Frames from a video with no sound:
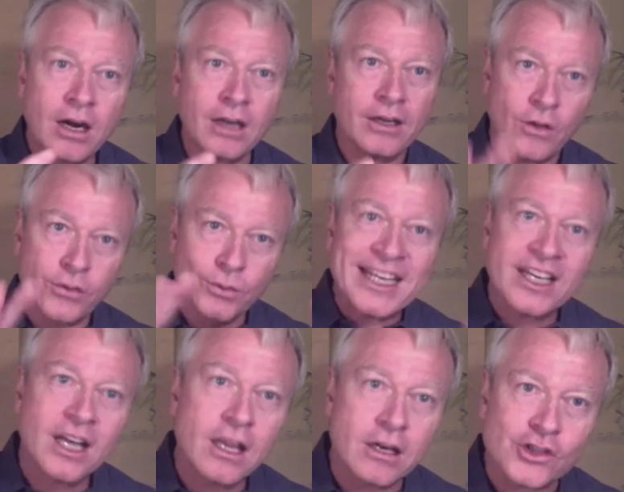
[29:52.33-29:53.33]
three
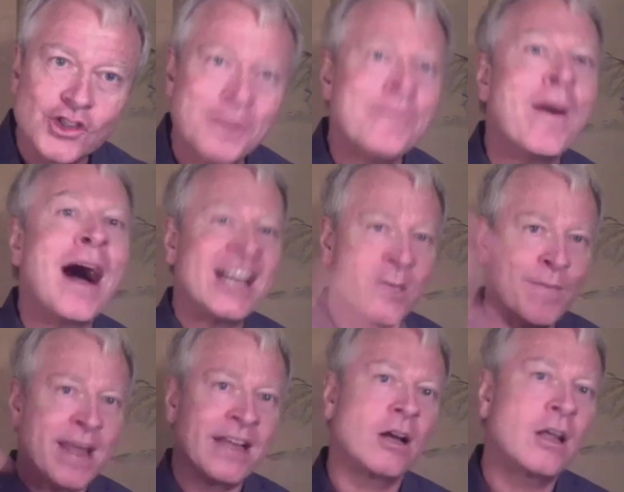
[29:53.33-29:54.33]
colors combined to
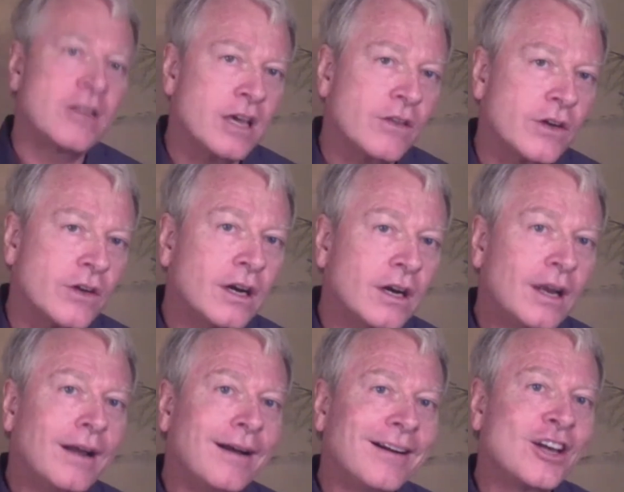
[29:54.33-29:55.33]
make all the other
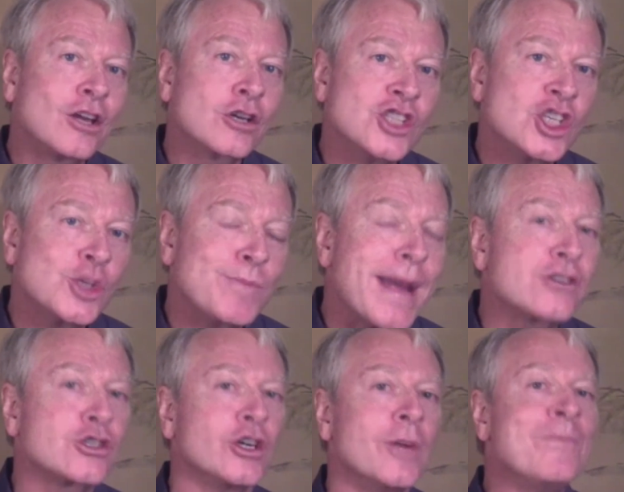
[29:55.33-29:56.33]
colors in the
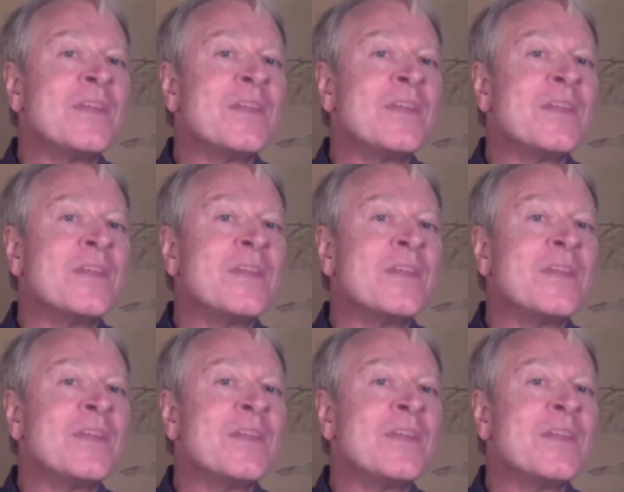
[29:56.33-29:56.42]
spectrum.